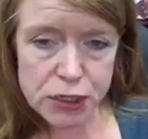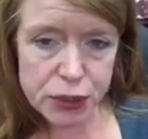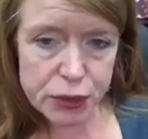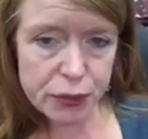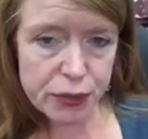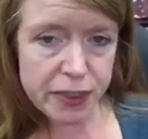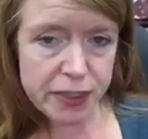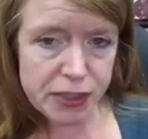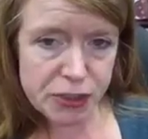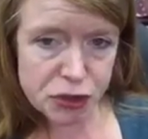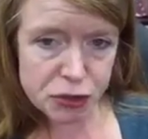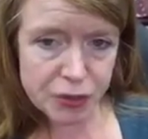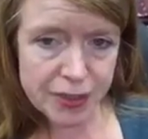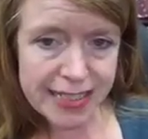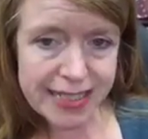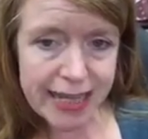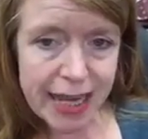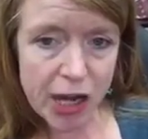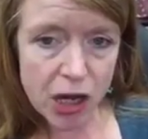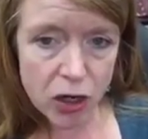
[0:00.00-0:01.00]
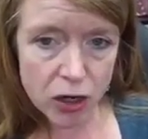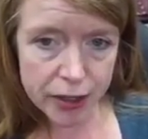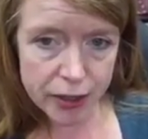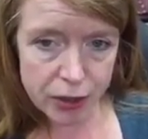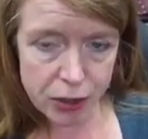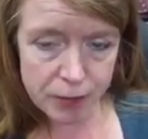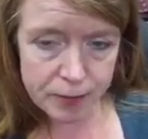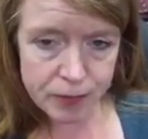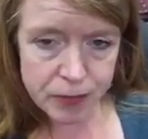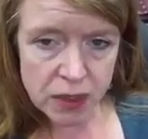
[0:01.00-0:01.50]
to an insurance
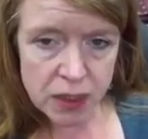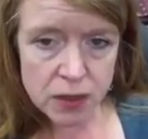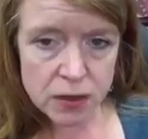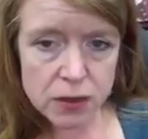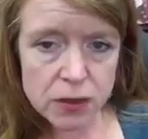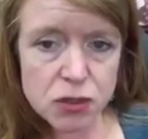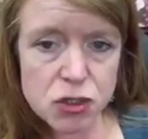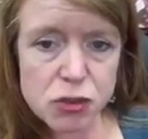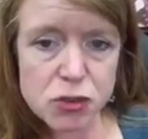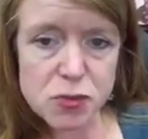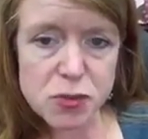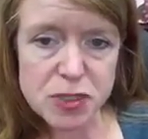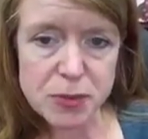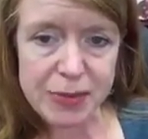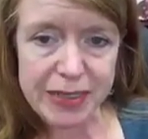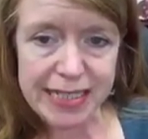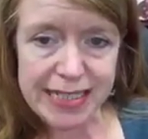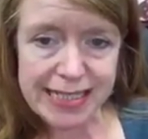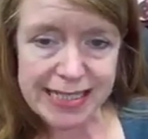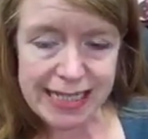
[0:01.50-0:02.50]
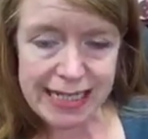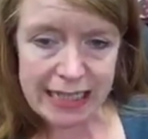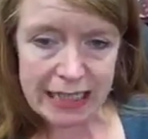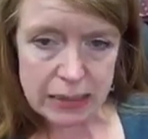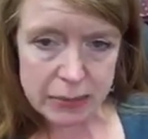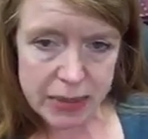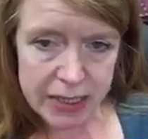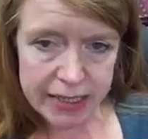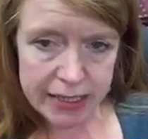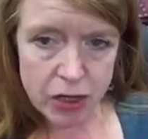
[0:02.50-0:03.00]
carrier. She was supposed to be sending
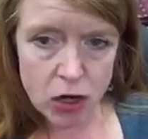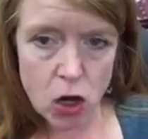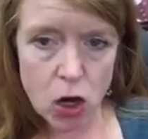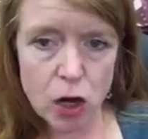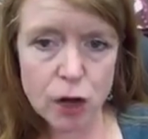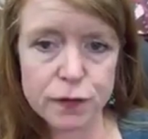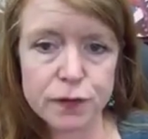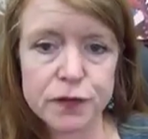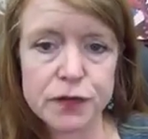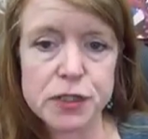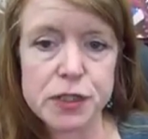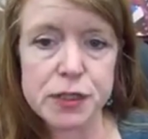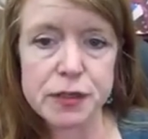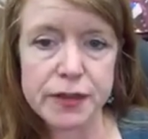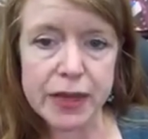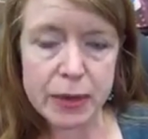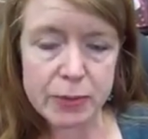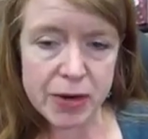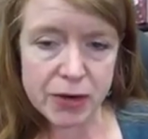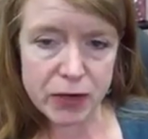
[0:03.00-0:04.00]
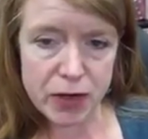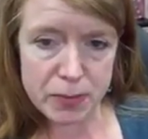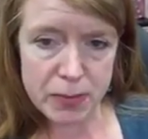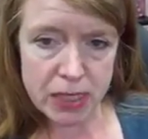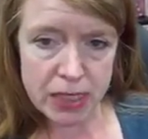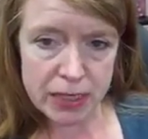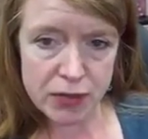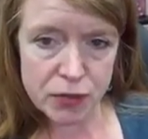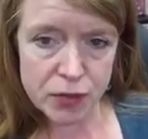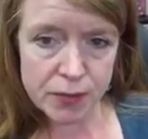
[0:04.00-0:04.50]
the money off to them every
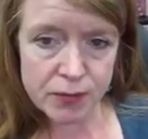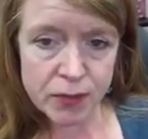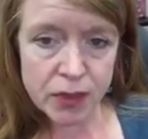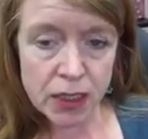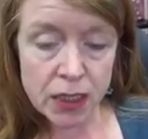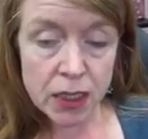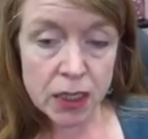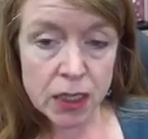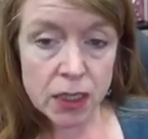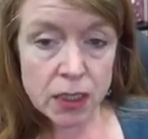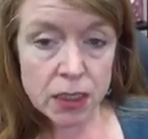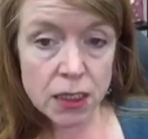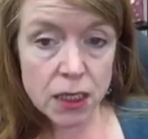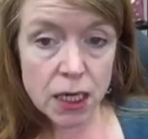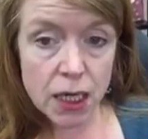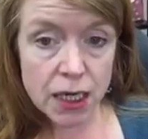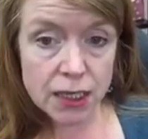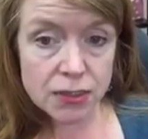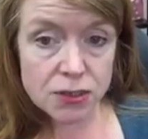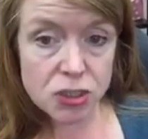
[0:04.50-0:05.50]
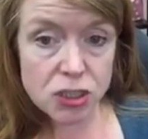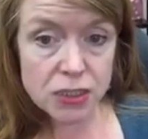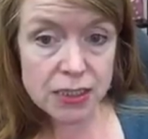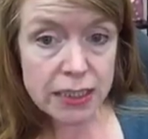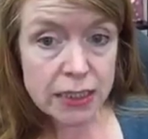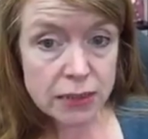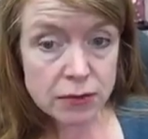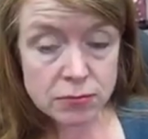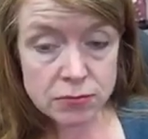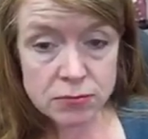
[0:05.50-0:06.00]
month, and she
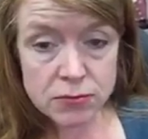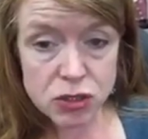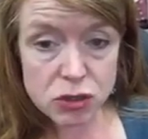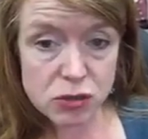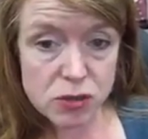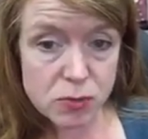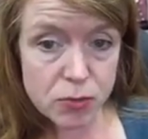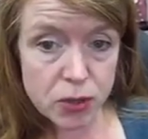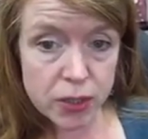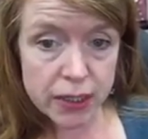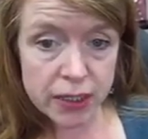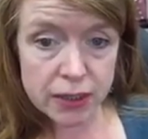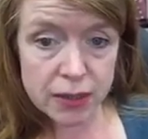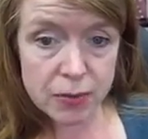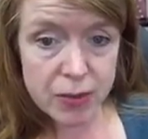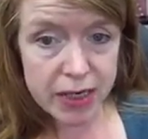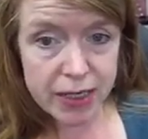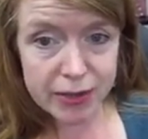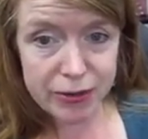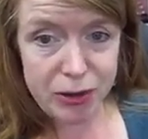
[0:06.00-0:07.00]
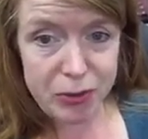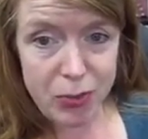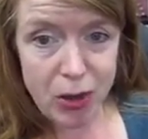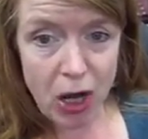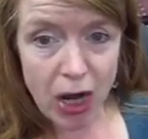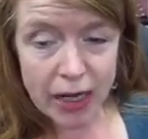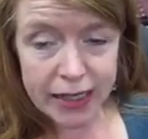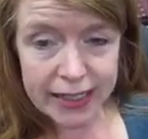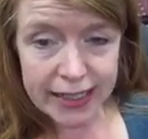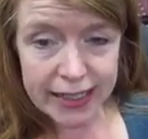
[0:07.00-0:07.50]
didn't. She was putting in the money in her
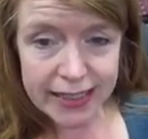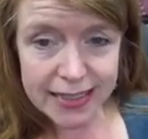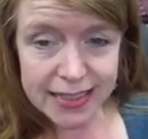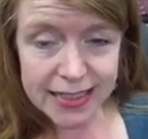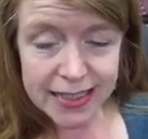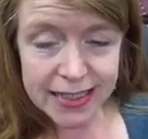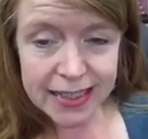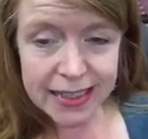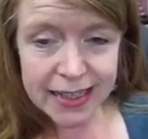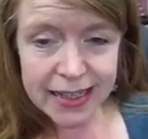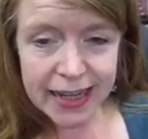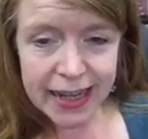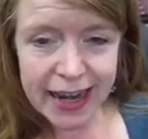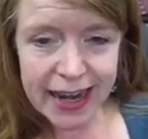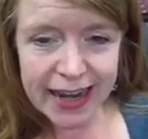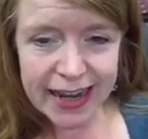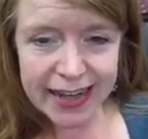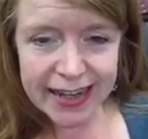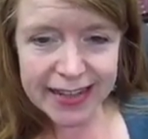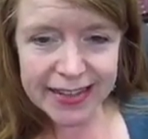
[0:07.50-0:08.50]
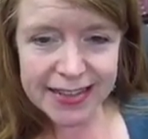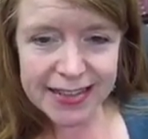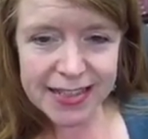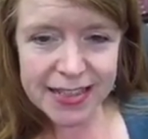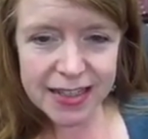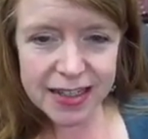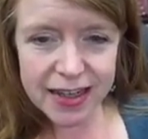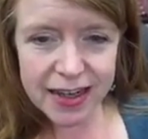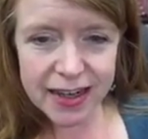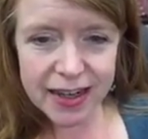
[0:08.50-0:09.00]
pocket, and